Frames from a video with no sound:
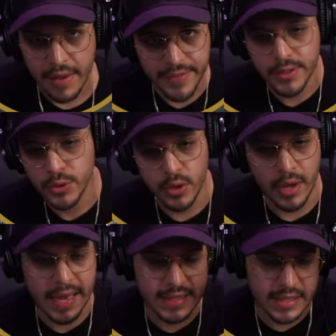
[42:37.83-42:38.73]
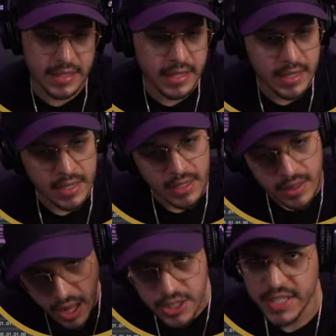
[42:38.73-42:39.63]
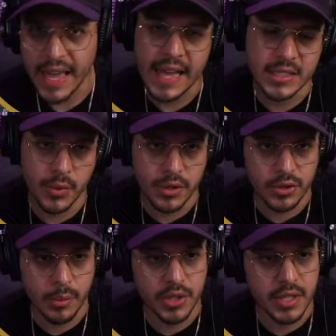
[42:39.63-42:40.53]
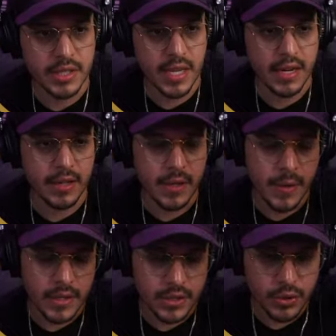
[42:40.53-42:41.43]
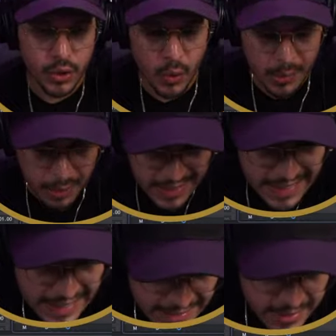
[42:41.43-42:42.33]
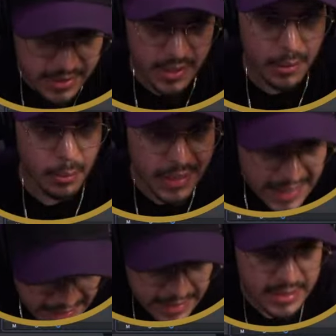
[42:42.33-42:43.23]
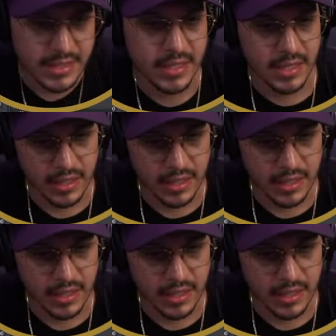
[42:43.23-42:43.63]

FL Studio has it. Logic has it with their drum machine designer. Studio One, please, please.